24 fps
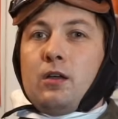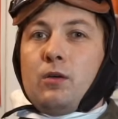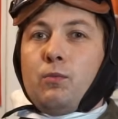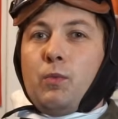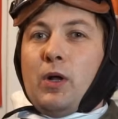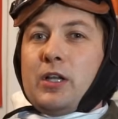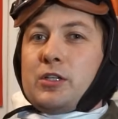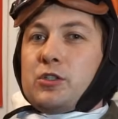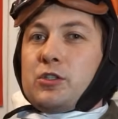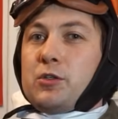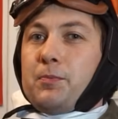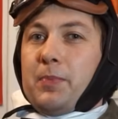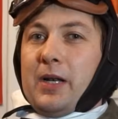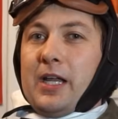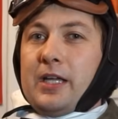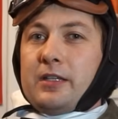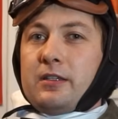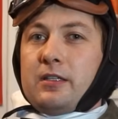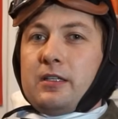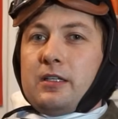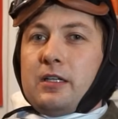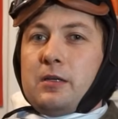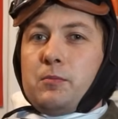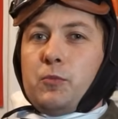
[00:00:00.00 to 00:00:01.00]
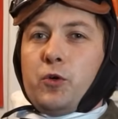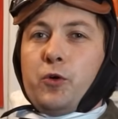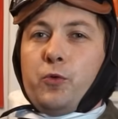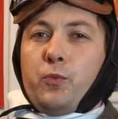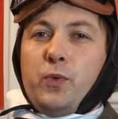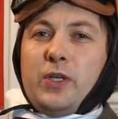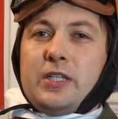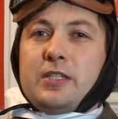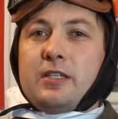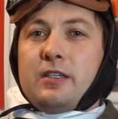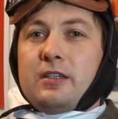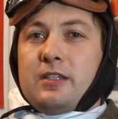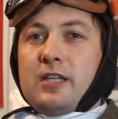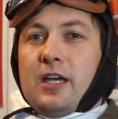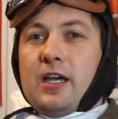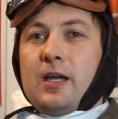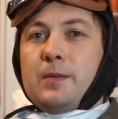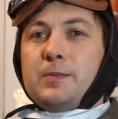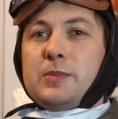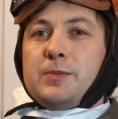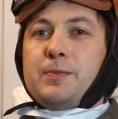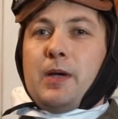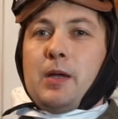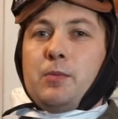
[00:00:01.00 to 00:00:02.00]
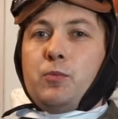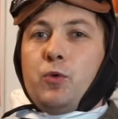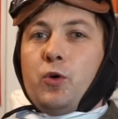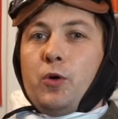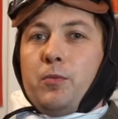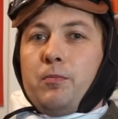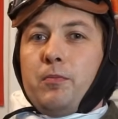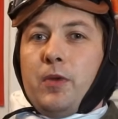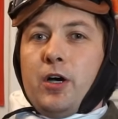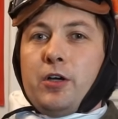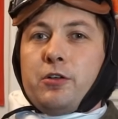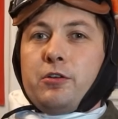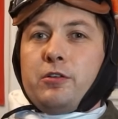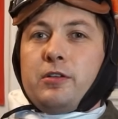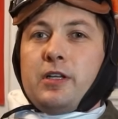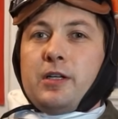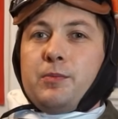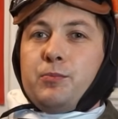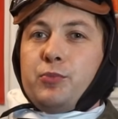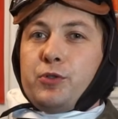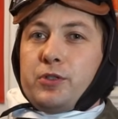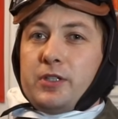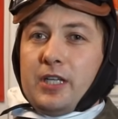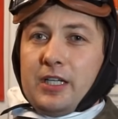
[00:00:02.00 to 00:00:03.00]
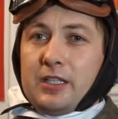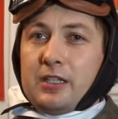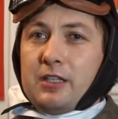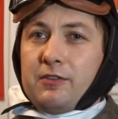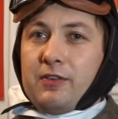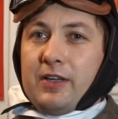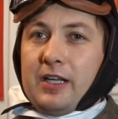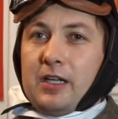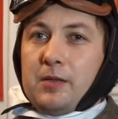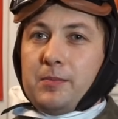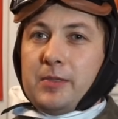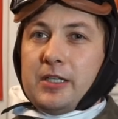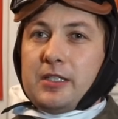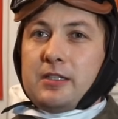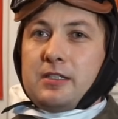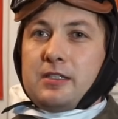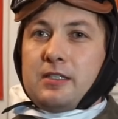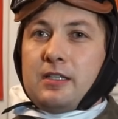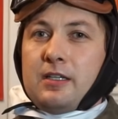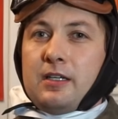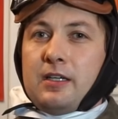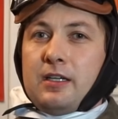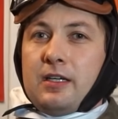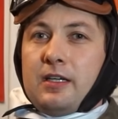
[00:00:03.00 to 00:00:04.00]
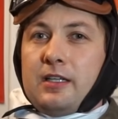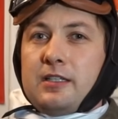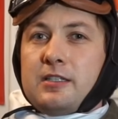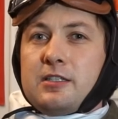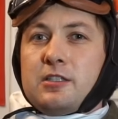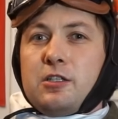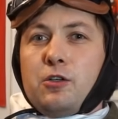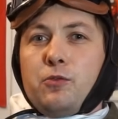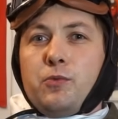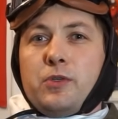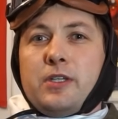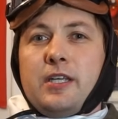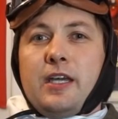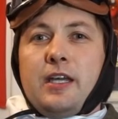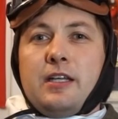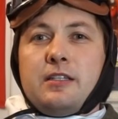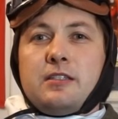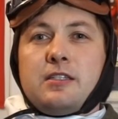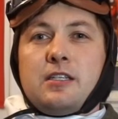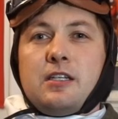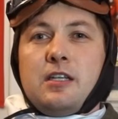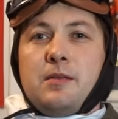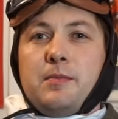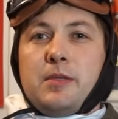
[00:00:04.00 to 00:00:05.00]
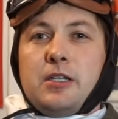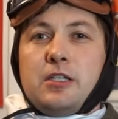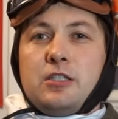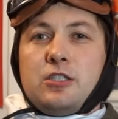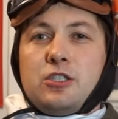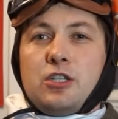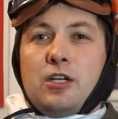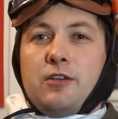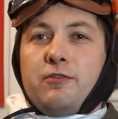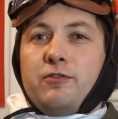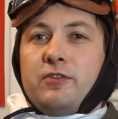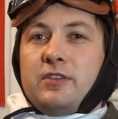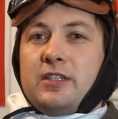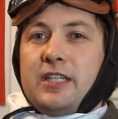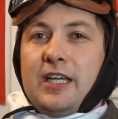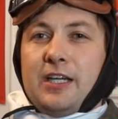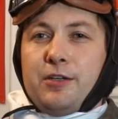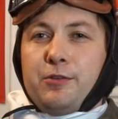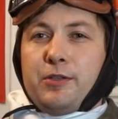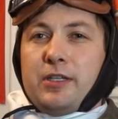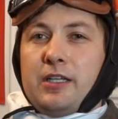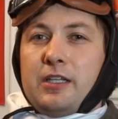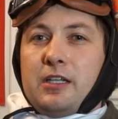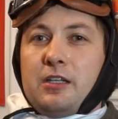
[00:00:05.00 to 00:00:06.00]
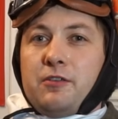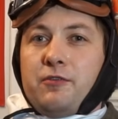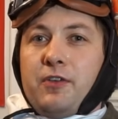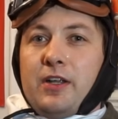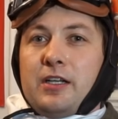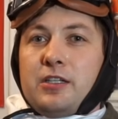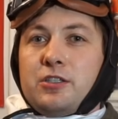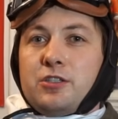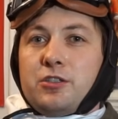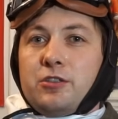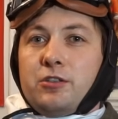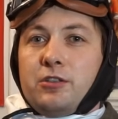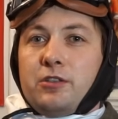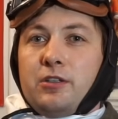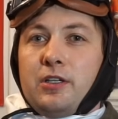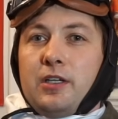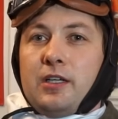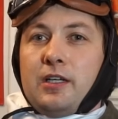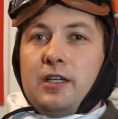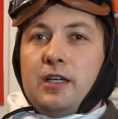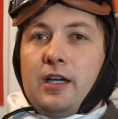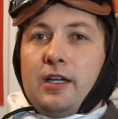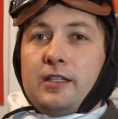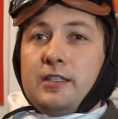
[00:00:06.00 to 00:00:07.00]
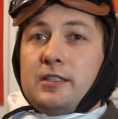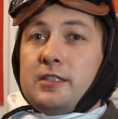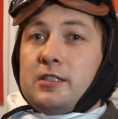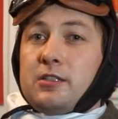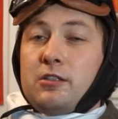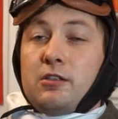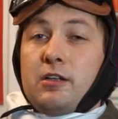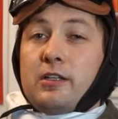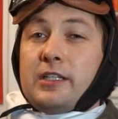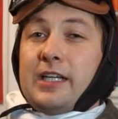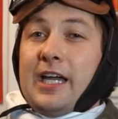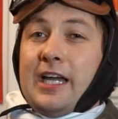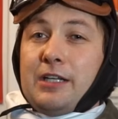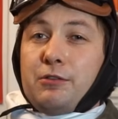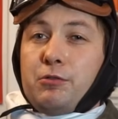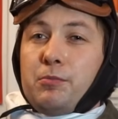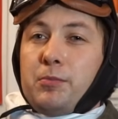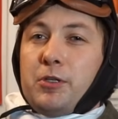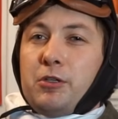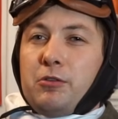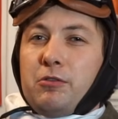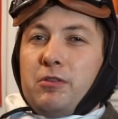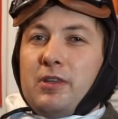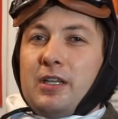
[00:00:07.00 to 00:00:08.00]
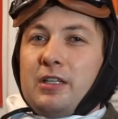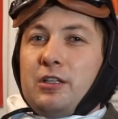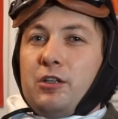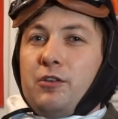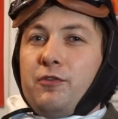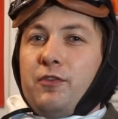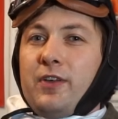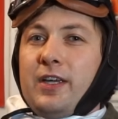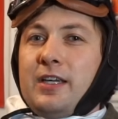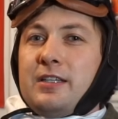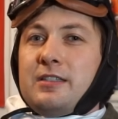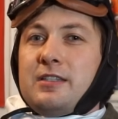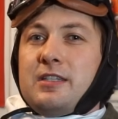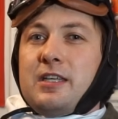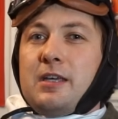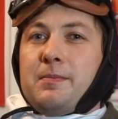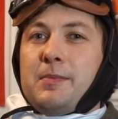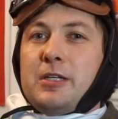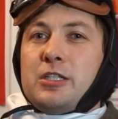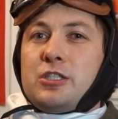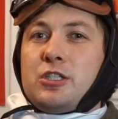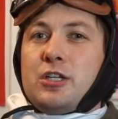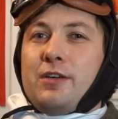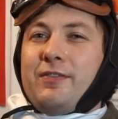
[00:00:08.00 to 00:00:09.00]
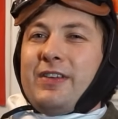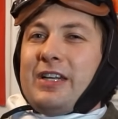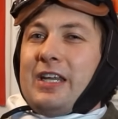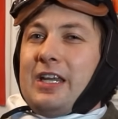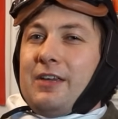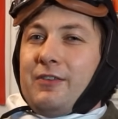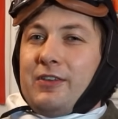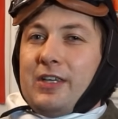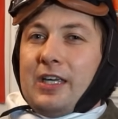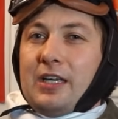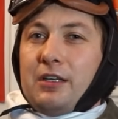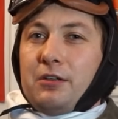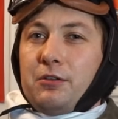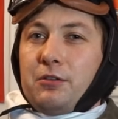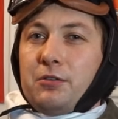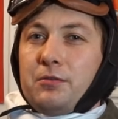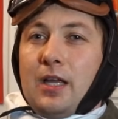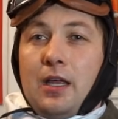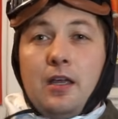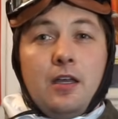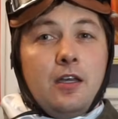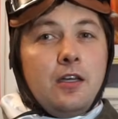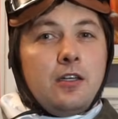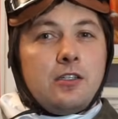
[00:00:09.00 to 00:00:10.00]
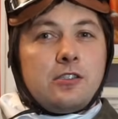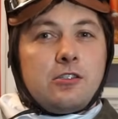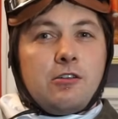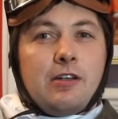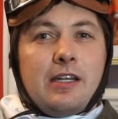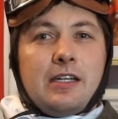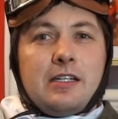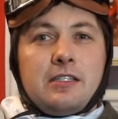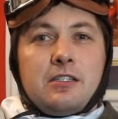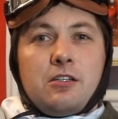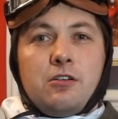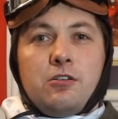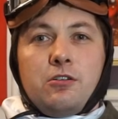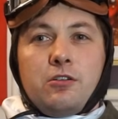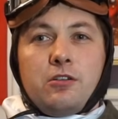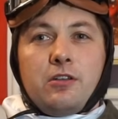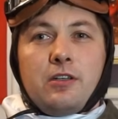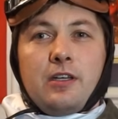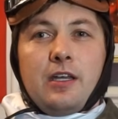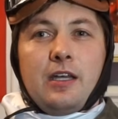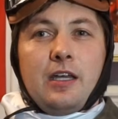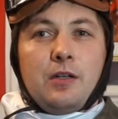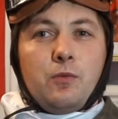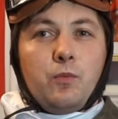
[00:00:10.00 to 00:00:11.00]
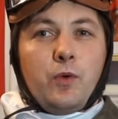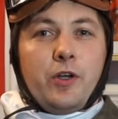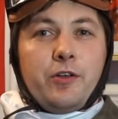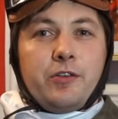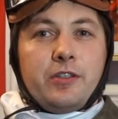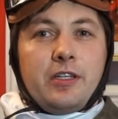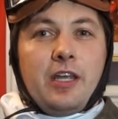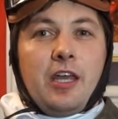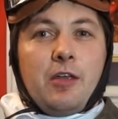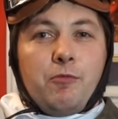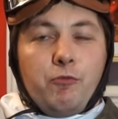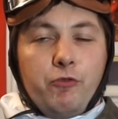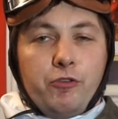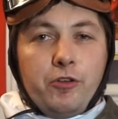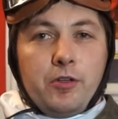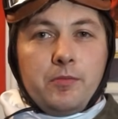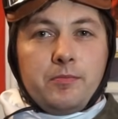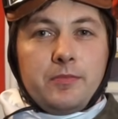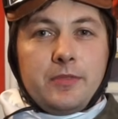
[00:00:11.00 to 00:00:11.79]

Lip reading: While supplanted in more recent times by more modern and protective helmets, it still retains an image of daring and adventure, and is still an attribute that conveys the image of an aviator. So let us look at where it came from.